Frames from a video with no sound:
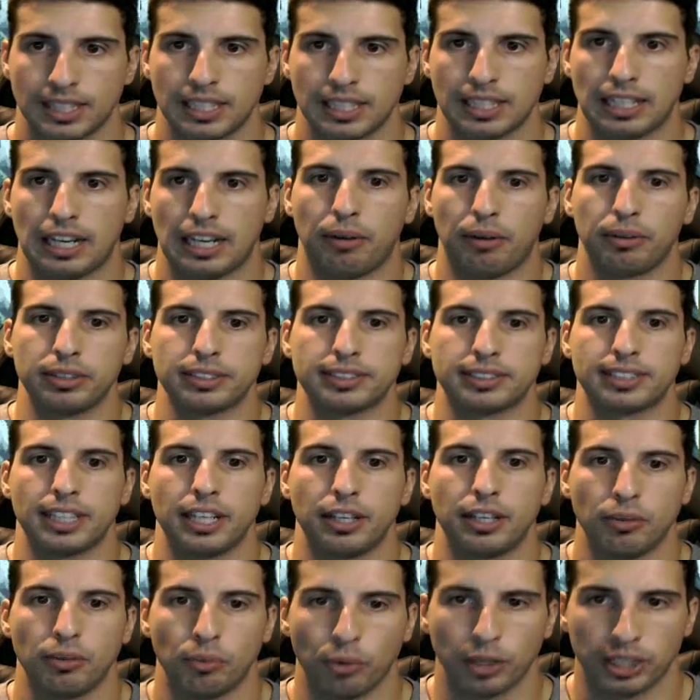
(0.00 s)
I want to say
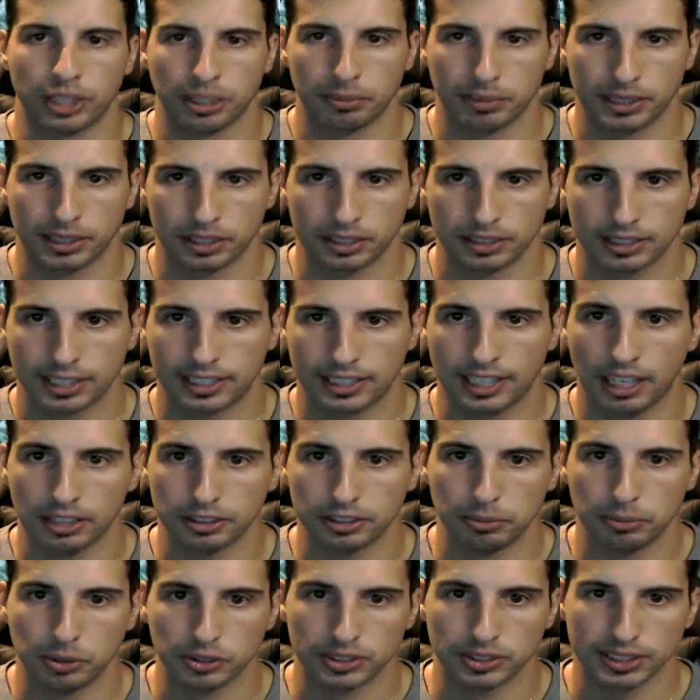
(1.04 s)
we're going to be good. And now the
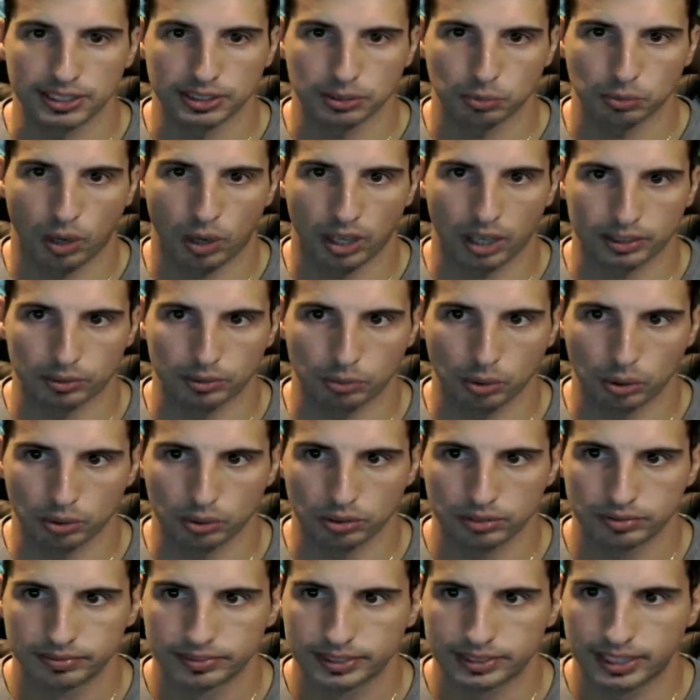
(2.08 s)
music is rock and roll.
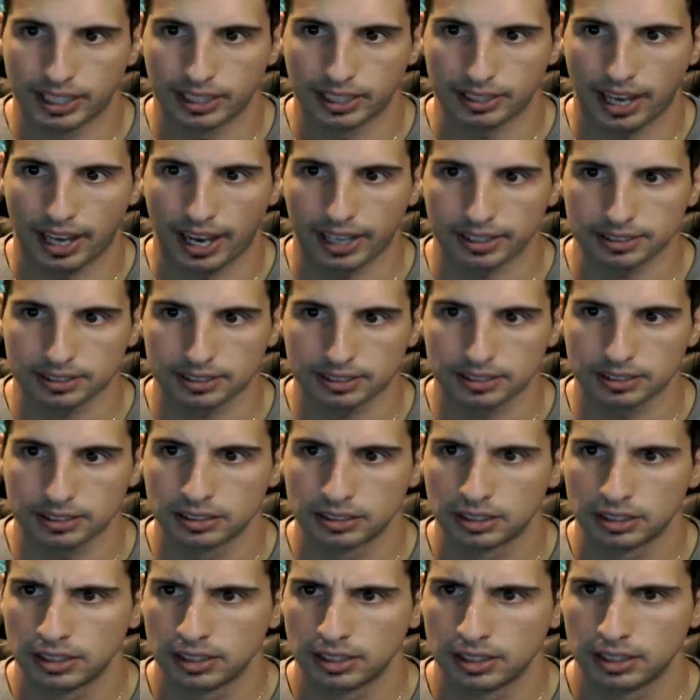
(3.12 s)
Kick ass.
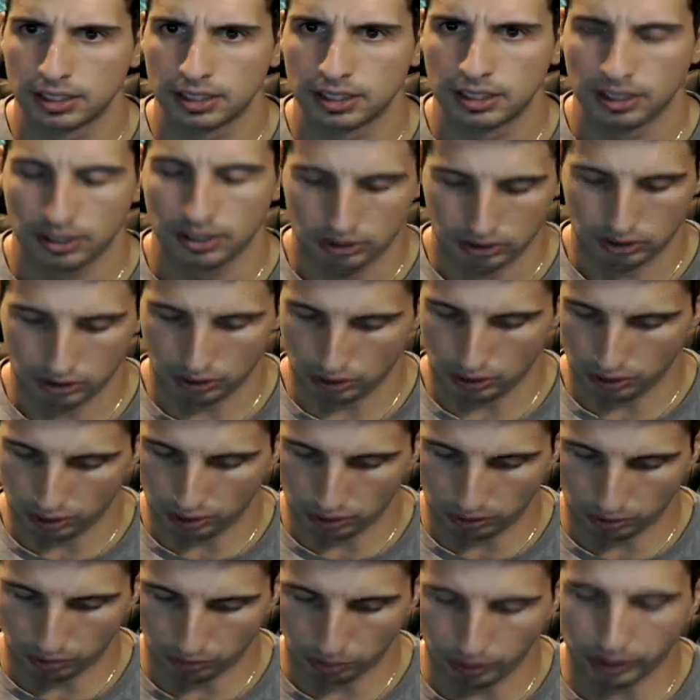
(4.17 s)

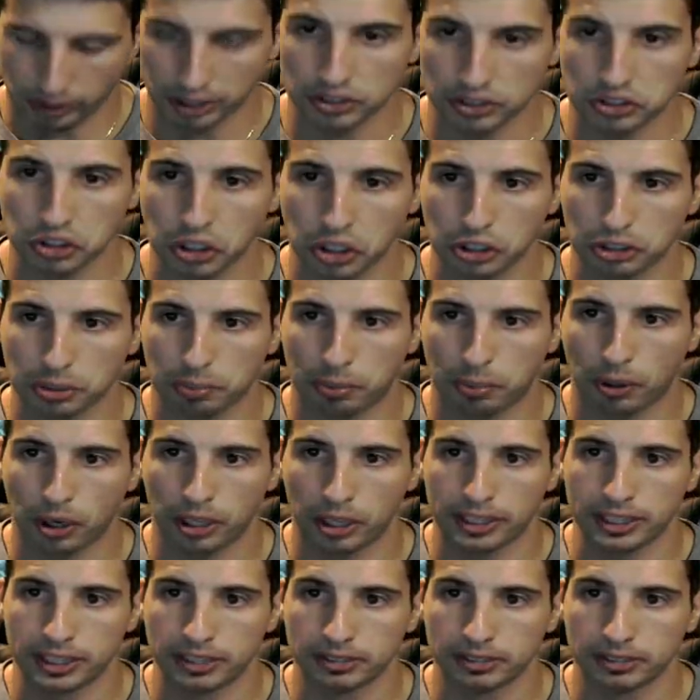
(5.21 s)
So we're going to start the party